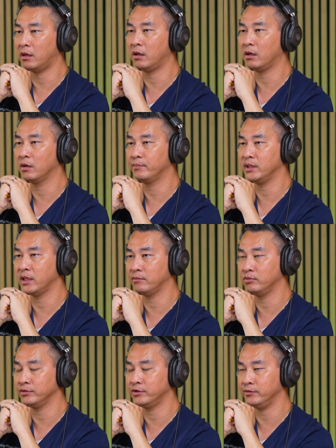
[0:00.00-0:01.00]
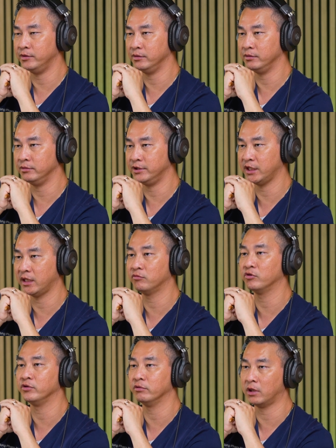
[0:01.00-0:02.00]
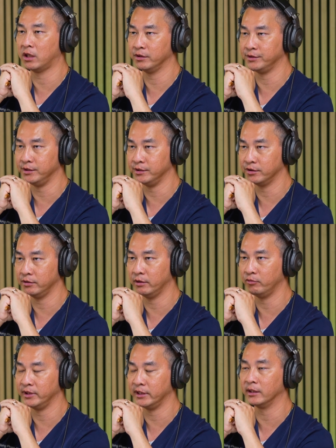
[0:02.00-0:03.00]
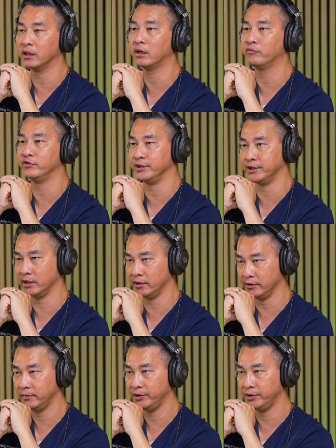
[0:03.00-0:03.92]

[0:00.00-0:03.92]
all be able to do general urology so that we can cover each other.